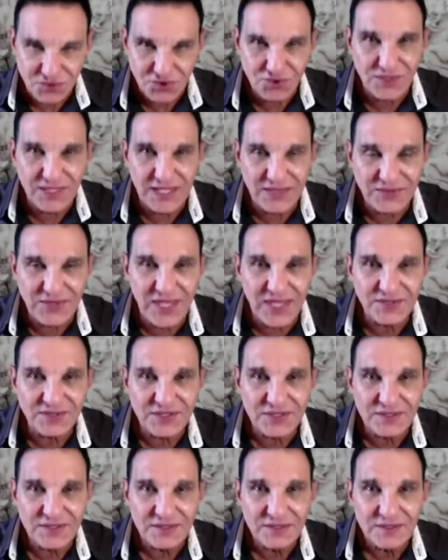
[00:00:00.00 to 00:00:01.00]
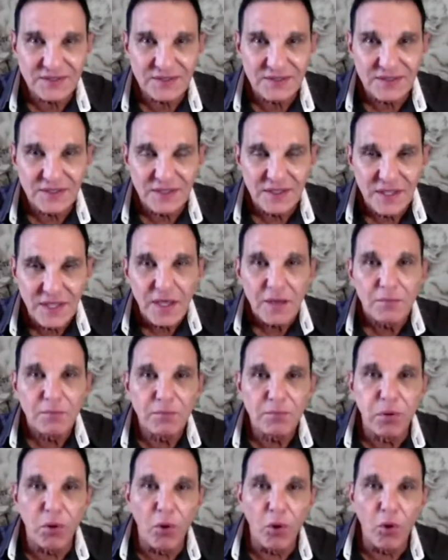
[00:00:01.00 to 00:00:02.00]
Do you get that?
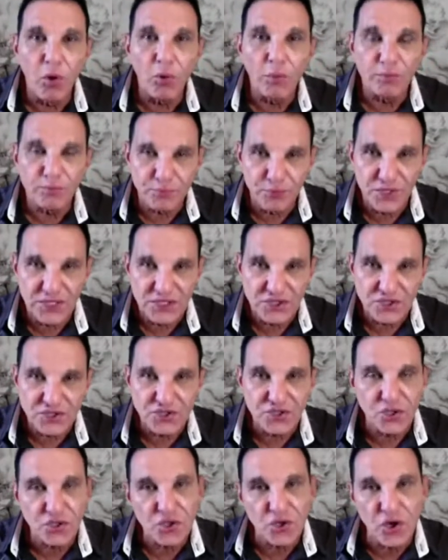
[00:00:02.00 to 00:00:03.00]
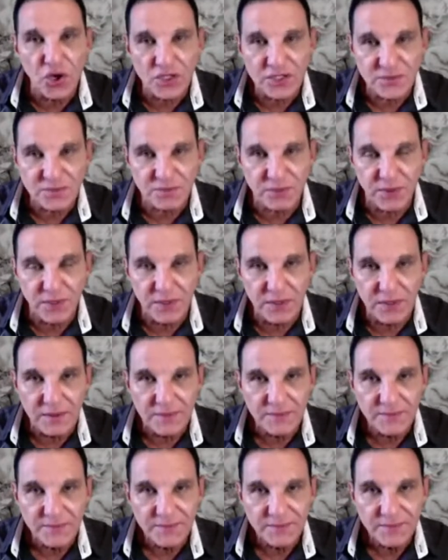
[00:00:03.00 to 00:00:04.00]
Paul preached the
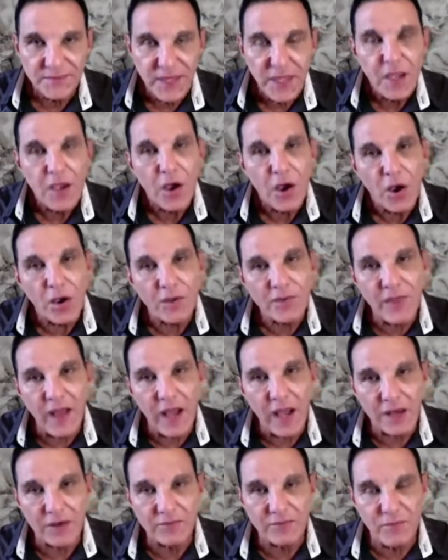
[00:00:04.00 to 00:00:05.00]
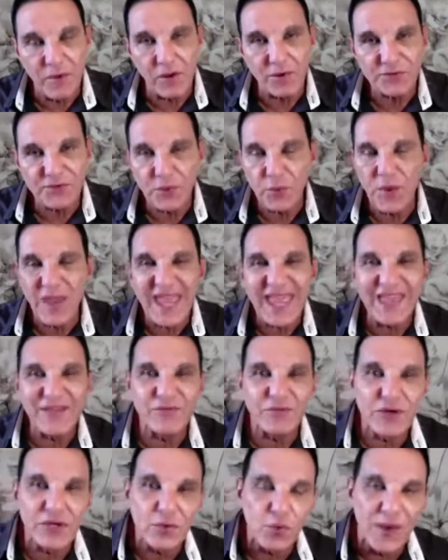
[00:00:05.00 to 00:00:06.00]
gospel on the Isle of Malta.
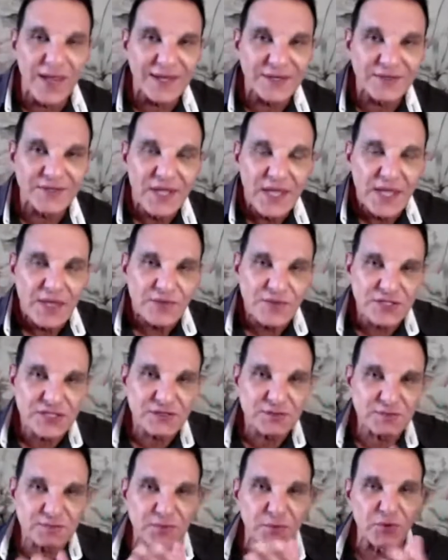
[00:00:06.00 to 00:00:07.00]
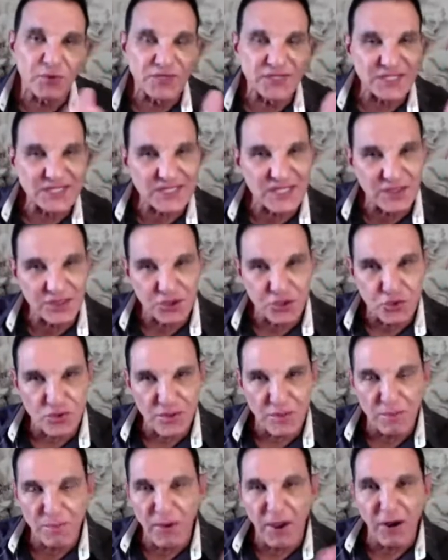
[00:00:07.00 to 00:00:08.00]
Wherever he went, the Spirit, he said, through
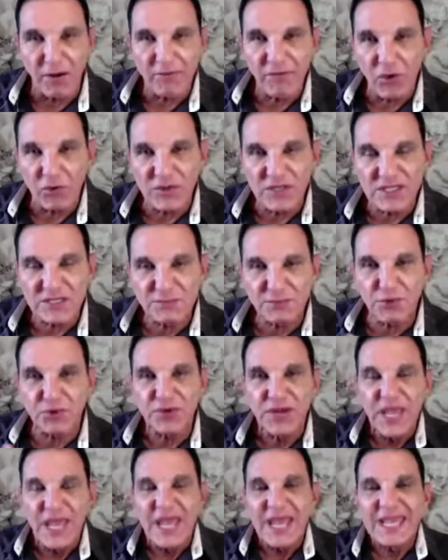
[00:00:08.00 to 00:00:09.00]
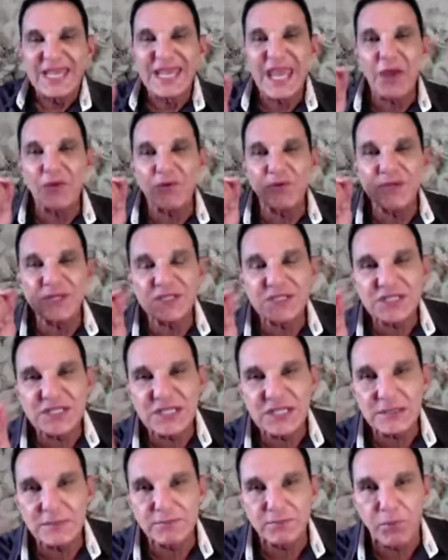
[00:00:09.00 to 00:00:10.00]
the power of the Holy Spirit,
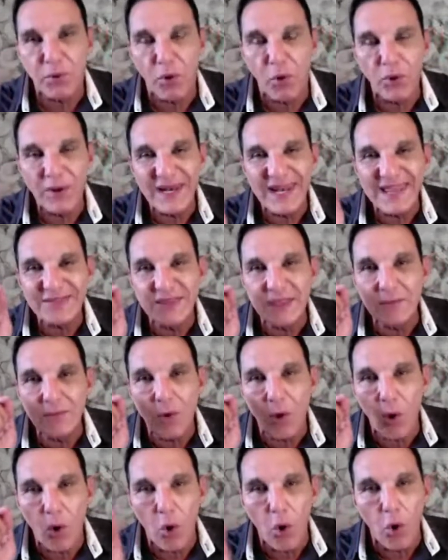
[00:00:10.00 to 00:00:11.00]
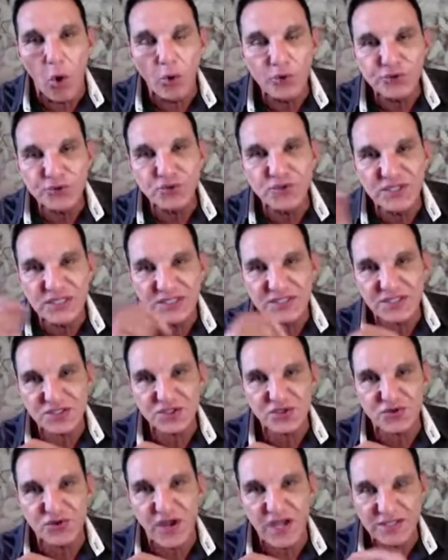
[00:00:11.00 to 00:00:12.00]
guaranteed Paul led them all to
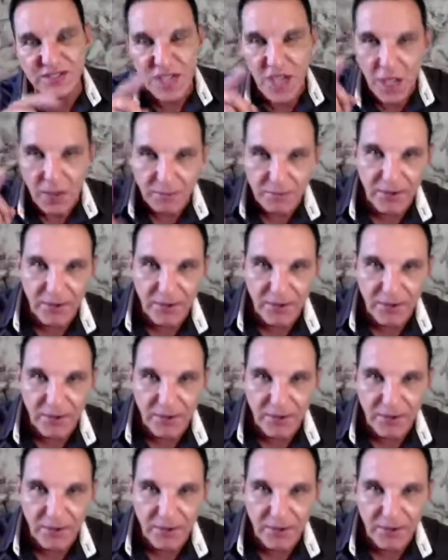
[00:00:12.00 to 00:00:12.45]
Jesus Christ.